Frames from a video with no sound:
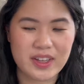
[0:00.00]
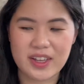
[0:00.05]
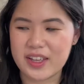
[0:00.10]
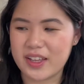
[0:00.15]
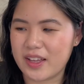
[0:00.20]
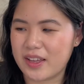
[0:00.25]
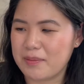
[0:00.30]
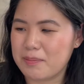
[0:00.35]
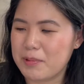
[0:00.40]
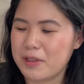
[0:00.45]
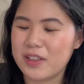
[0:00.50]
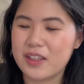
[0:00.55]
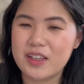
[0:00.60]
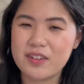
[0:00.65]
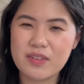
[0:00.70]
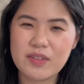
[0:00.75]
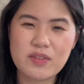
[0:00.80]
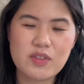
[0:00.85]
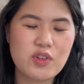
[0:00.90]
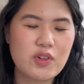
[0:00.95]
And I believe
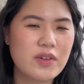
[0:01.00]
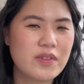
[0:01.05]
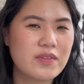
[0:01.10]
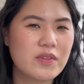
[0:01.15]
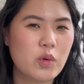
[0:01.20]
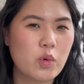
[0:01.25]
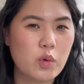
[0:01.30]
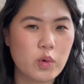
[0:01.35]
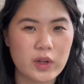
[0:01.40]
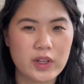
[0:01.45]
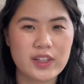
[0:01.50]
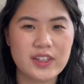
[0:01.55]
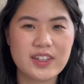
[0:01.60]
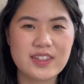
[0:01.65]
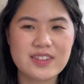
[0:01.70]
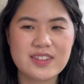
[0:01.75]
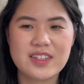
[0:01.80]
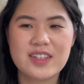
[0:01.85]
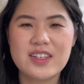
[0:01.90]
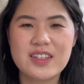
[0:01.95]
if you have oily
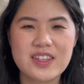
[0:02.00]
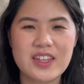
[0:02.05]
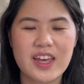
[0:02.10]
skin,